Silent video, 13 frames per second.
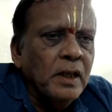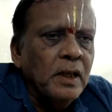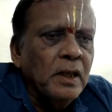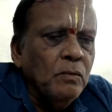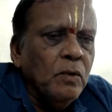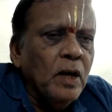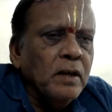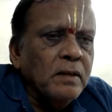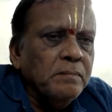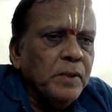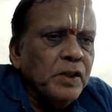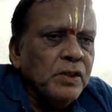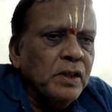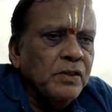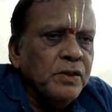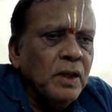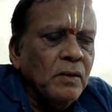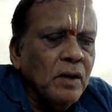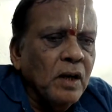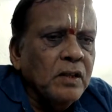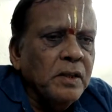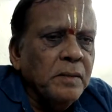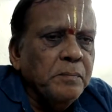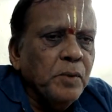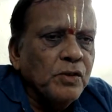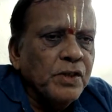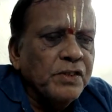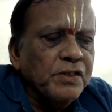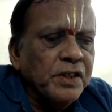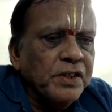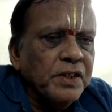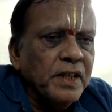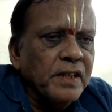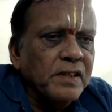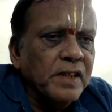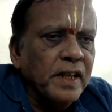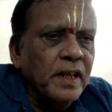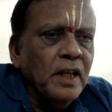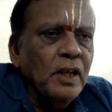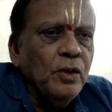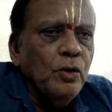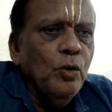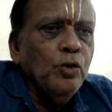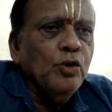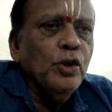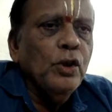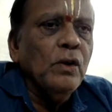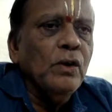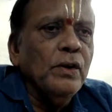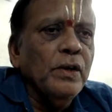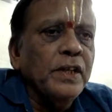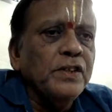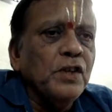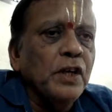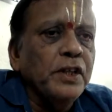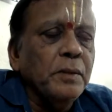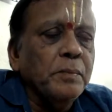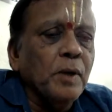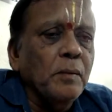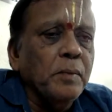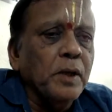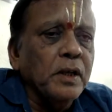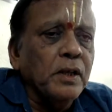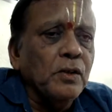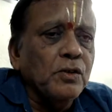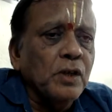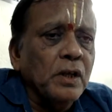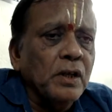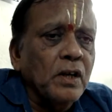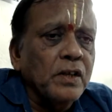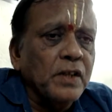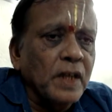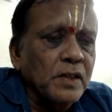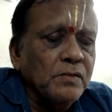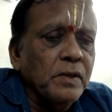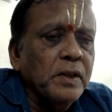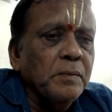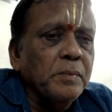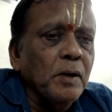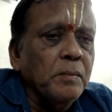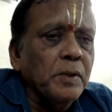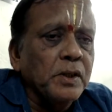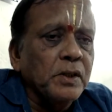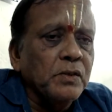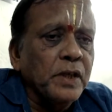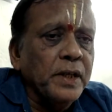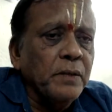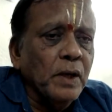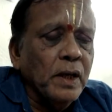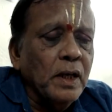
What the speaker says: What business you have got to impose restriction and say, you should alone enjoy the property, you shall not transfer the property to anyone.